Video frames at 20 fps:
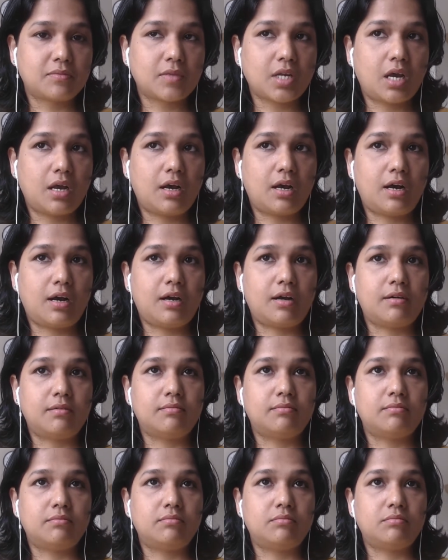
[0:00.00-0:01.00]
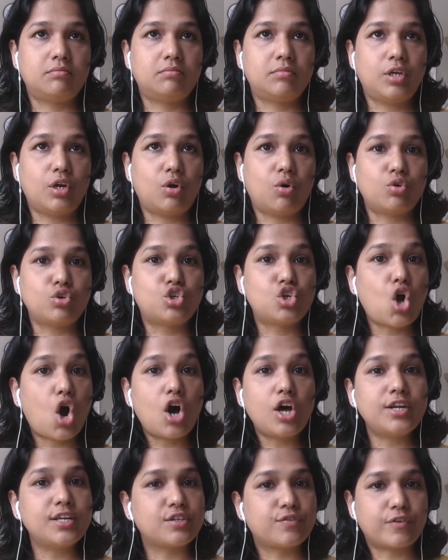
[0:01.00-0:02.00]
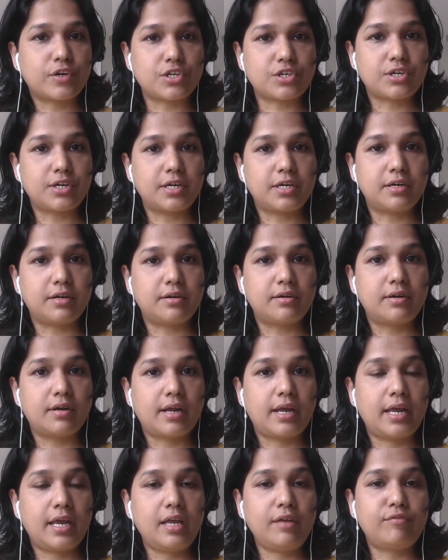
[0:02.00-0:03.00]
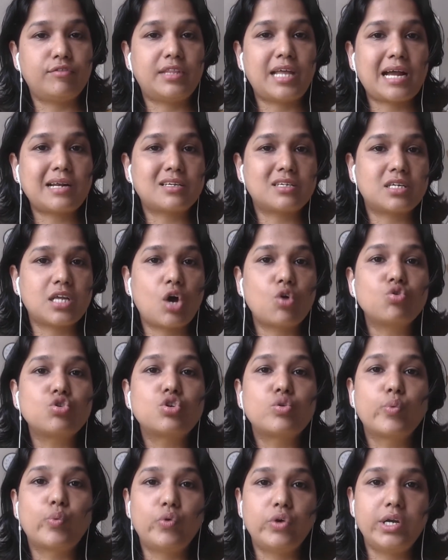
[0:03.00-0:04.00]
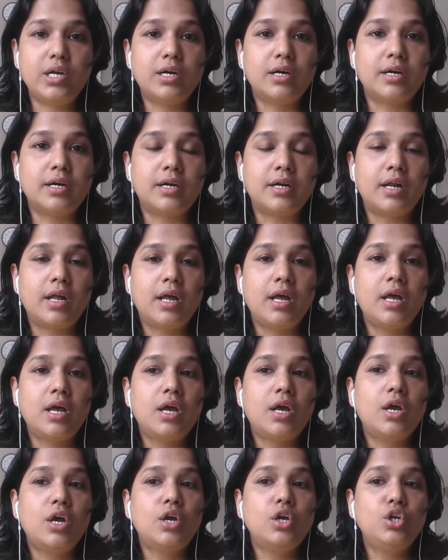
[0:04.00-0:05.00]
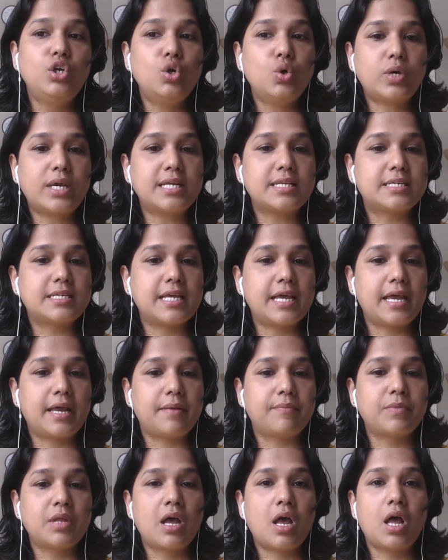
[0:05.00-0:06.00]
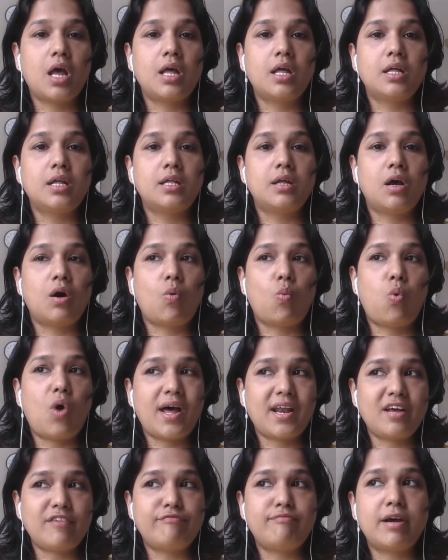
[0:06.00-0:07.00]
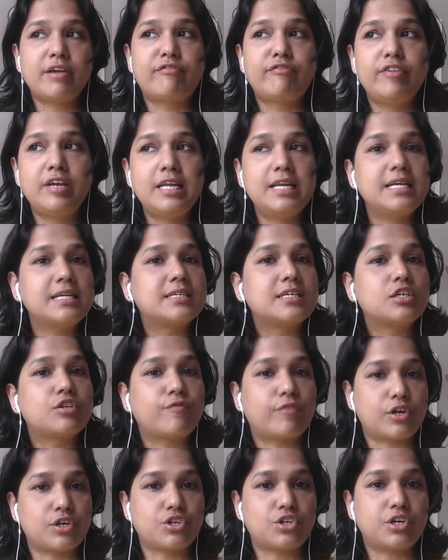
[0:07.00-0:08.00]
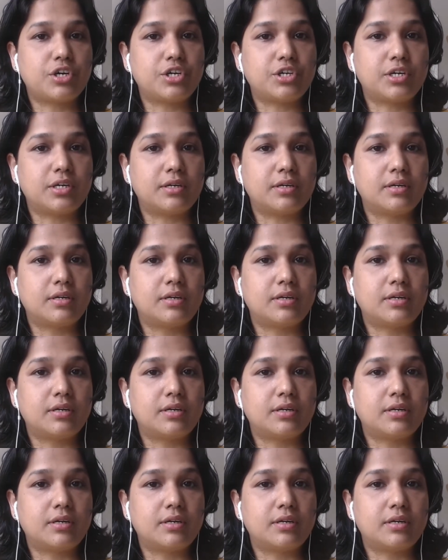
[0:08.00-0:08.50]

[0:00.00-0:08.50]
John is frustrated. If that sounds weird, you can say, one of my feelings is frustration,